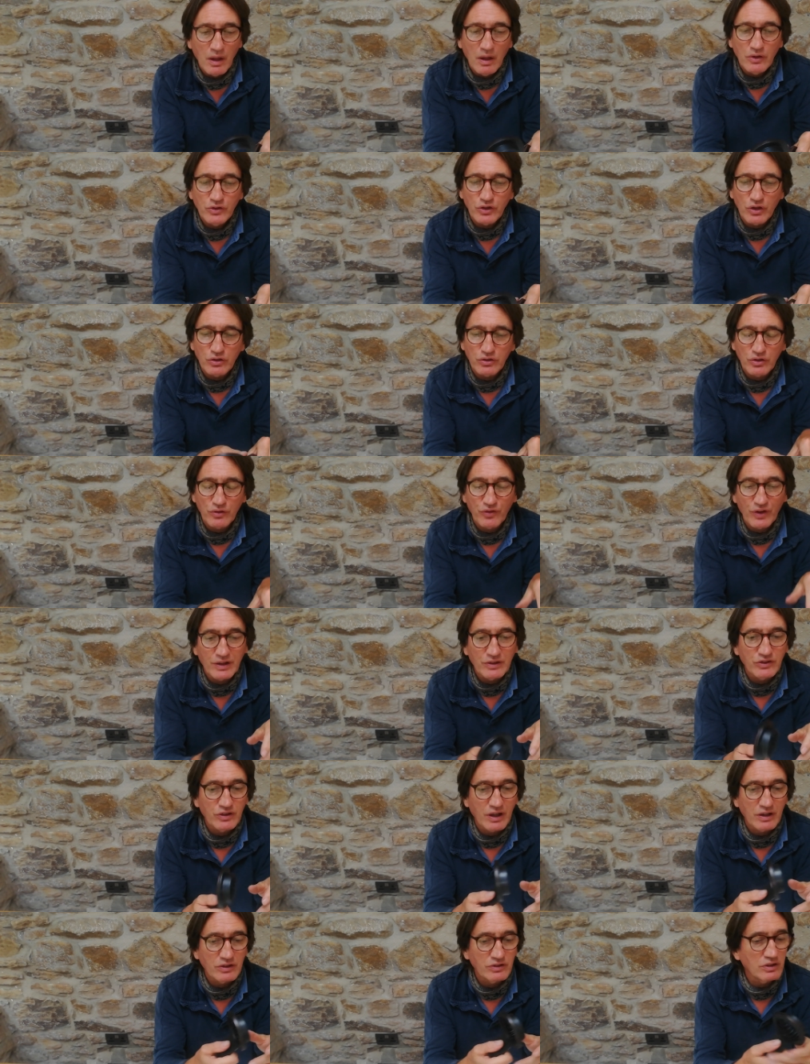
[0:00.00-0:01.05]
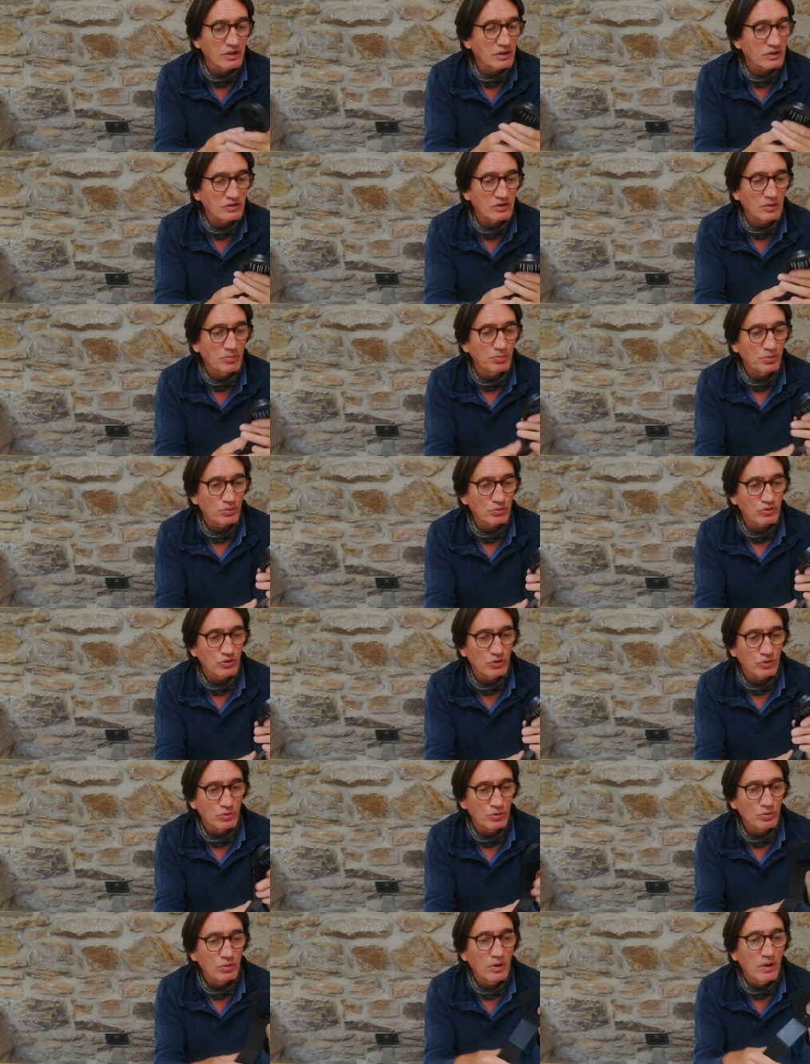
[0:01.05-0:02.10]
So it's a fantastic simple
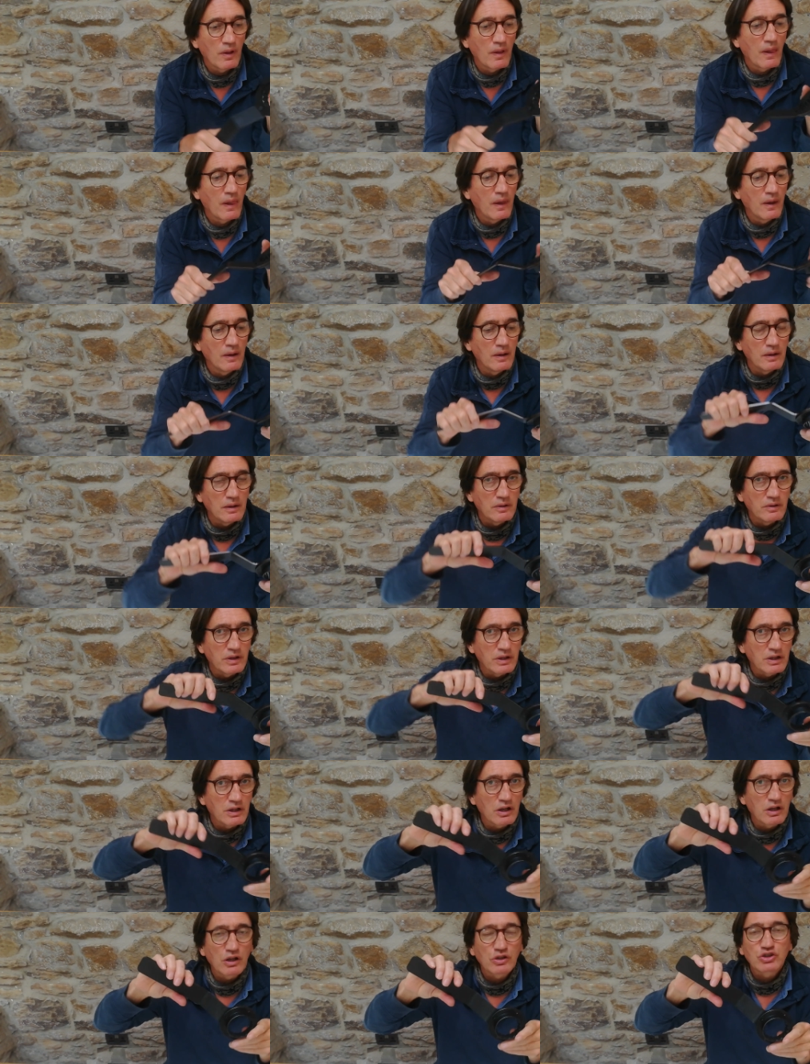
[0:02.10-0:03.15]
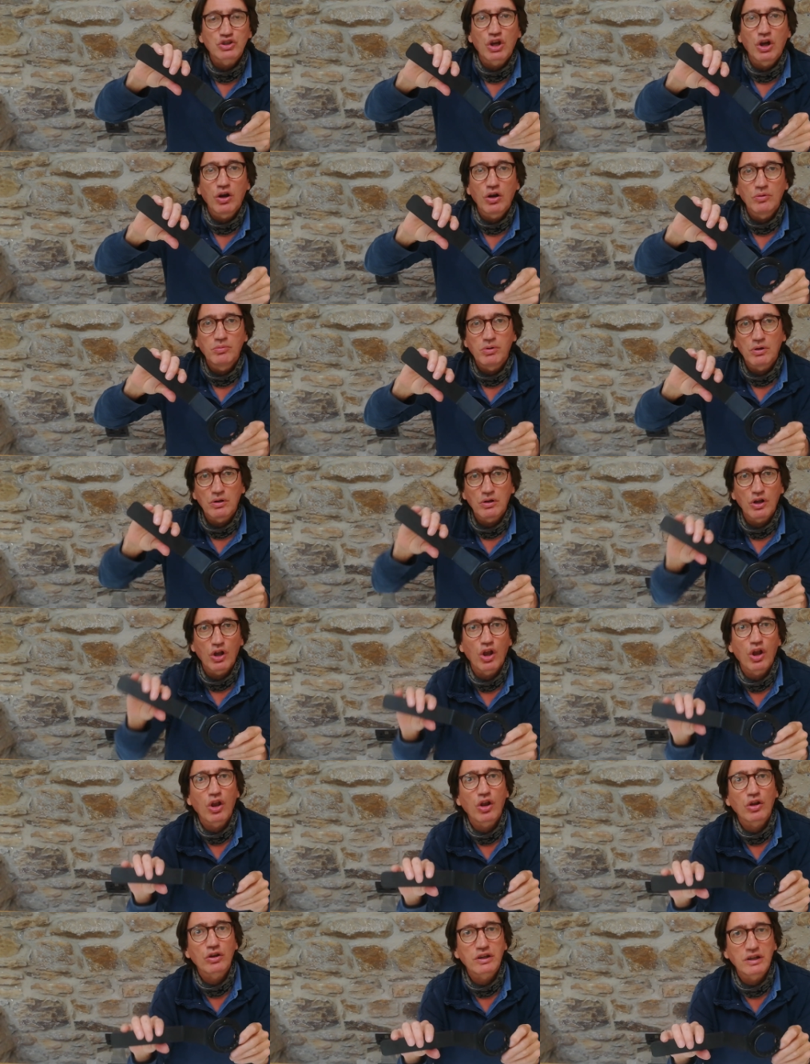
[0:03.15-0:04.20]
tool, the clutch hub
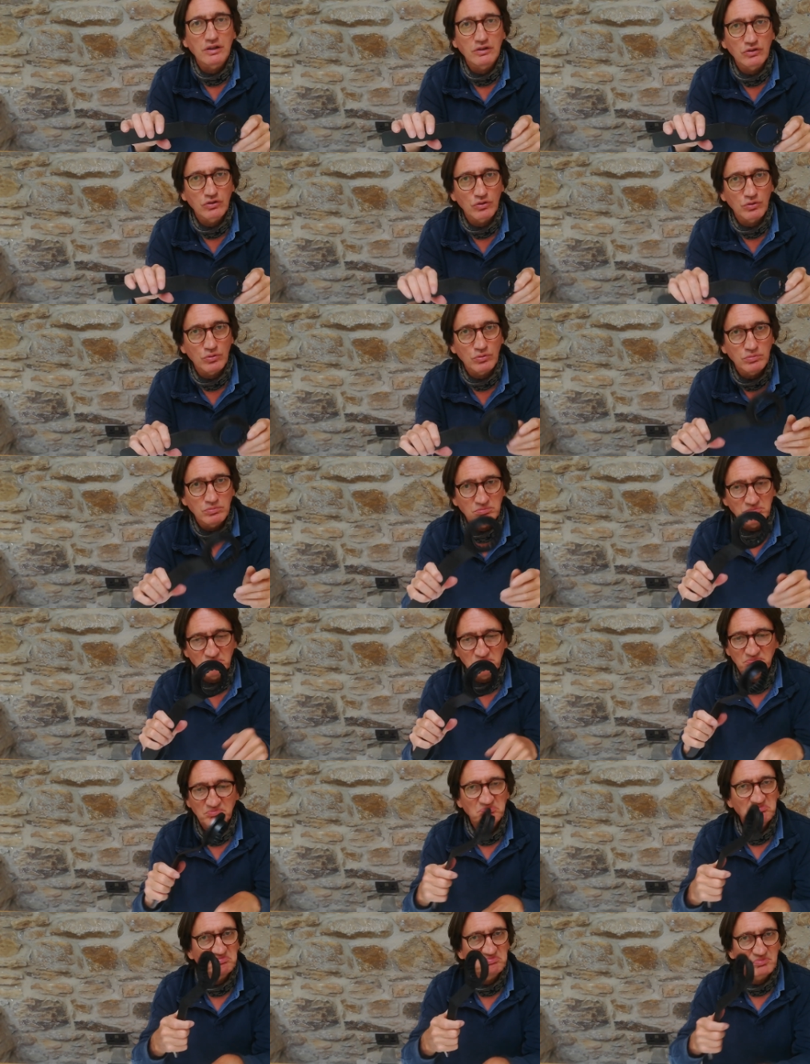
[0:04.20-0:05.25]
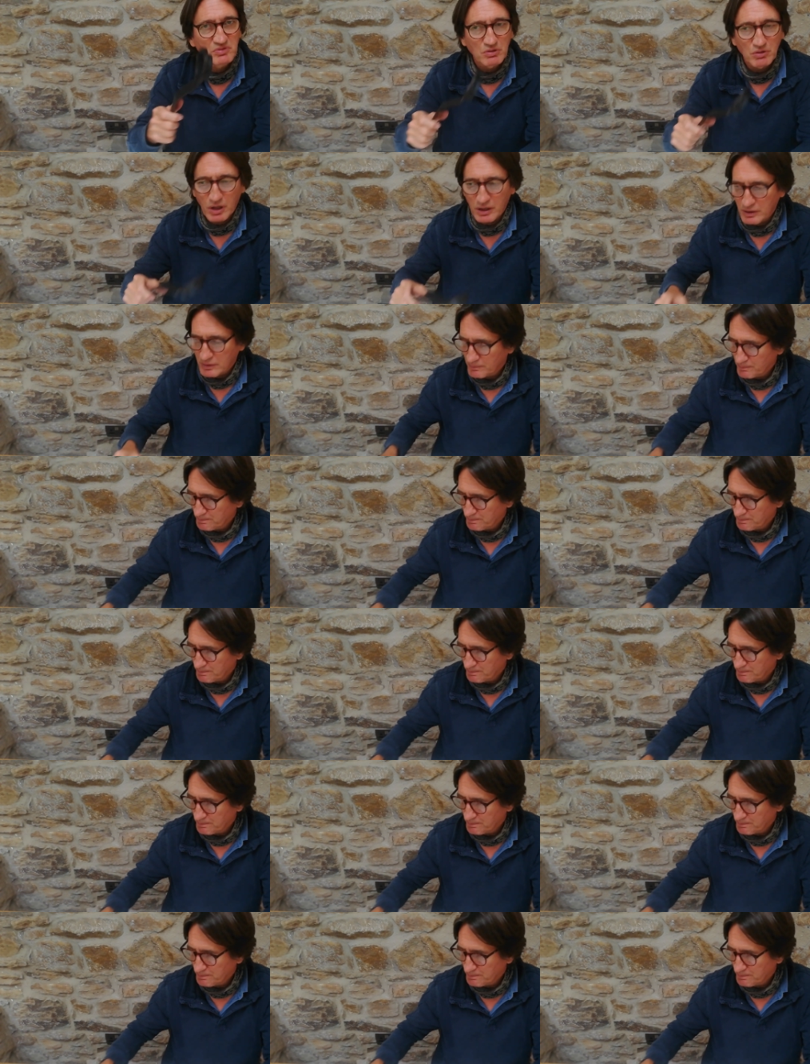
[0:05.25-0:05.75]
locking tool. Great.